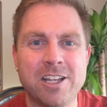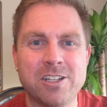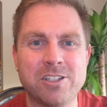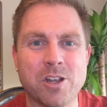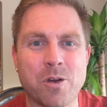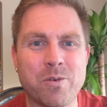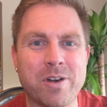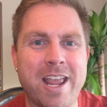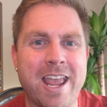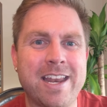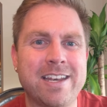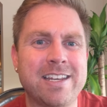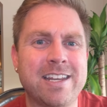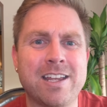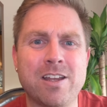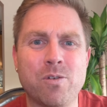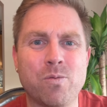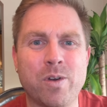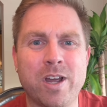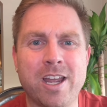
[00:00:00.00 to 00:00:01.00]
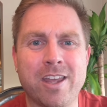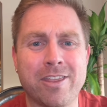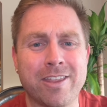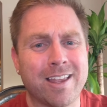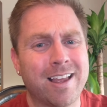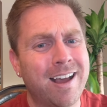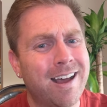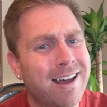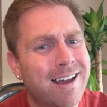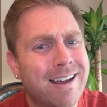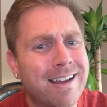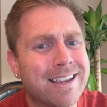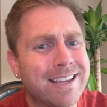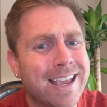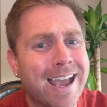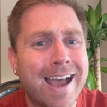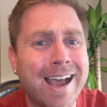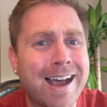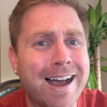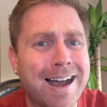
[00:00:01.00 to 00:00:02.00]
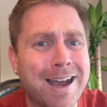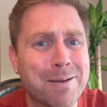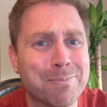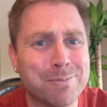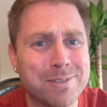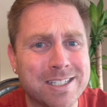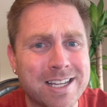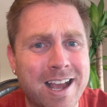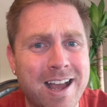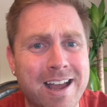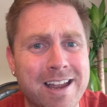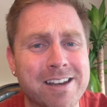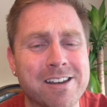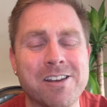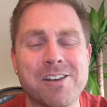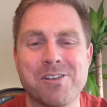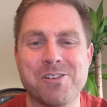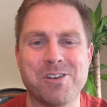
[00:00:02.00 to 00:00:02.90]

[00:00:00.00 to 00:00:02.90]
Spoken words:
Don't end it with, oh yeah, I'm done.